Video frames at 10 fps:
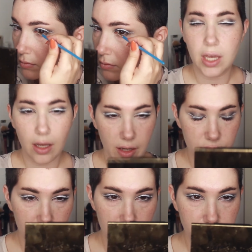Yeah,
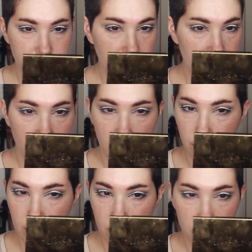I've just been
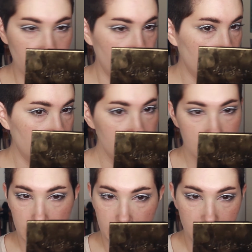loving doing
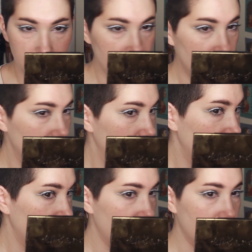this lately,
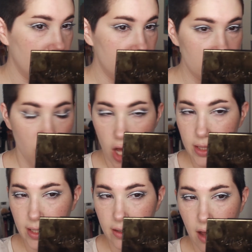and
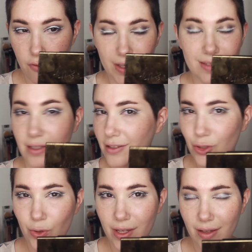oddly enough, I didn't
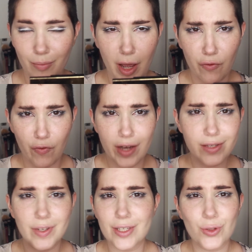do it in my
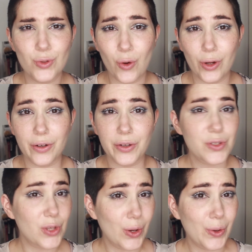Fox Face tutorial,
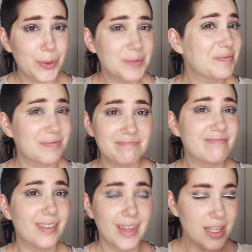so
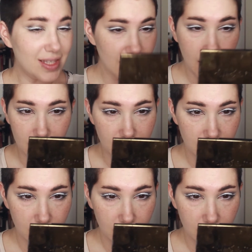that's that.